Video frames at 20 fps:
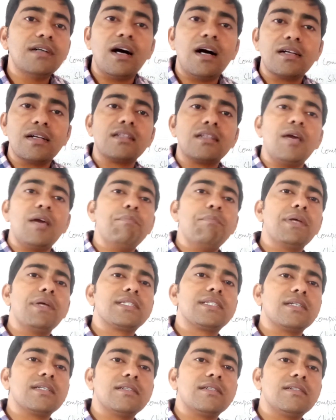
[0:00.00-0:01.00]
under the
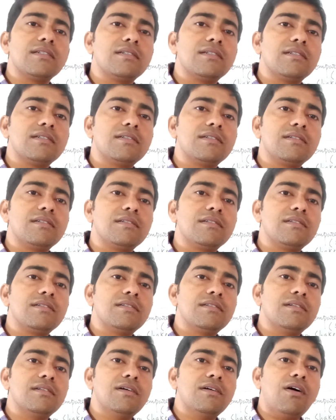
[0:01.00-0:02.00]
impression
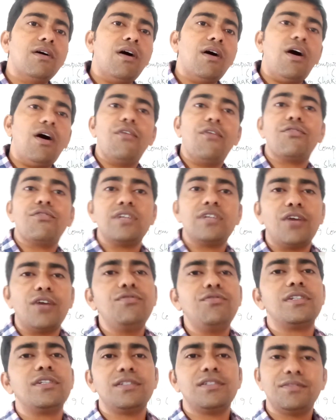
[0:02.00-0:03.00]
of
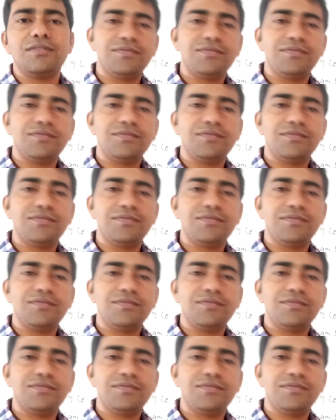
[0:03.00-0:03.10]
doubt,